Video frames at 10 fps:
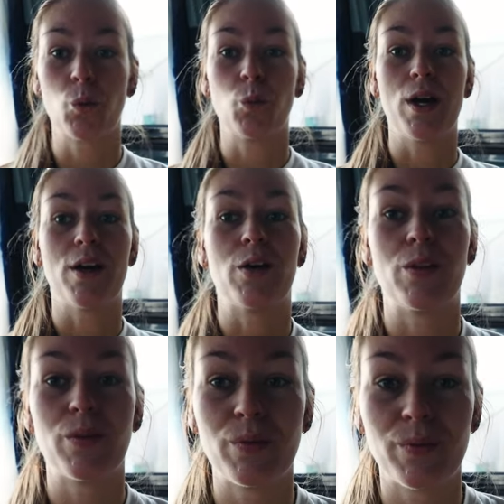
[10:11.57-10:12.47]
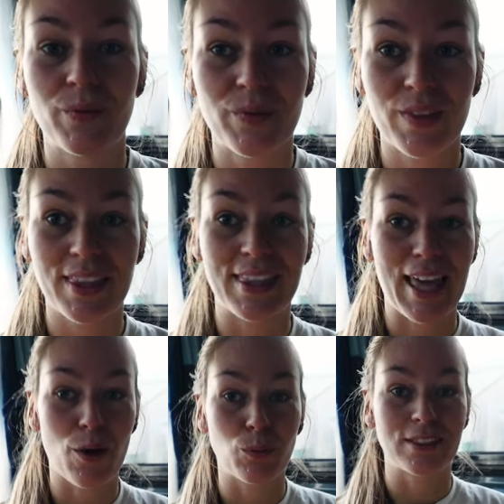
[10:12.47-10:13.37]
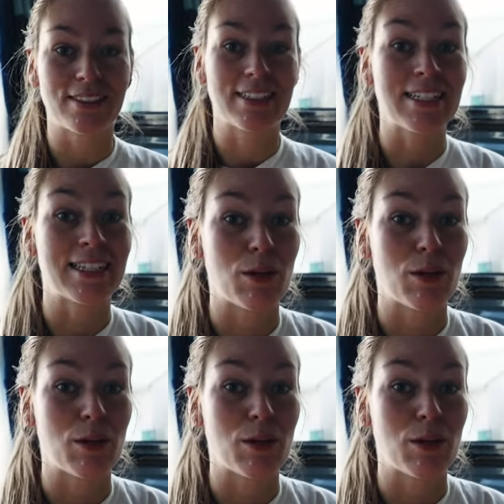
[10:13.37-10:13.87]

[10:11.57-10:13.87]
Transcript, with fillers: Well, that was it.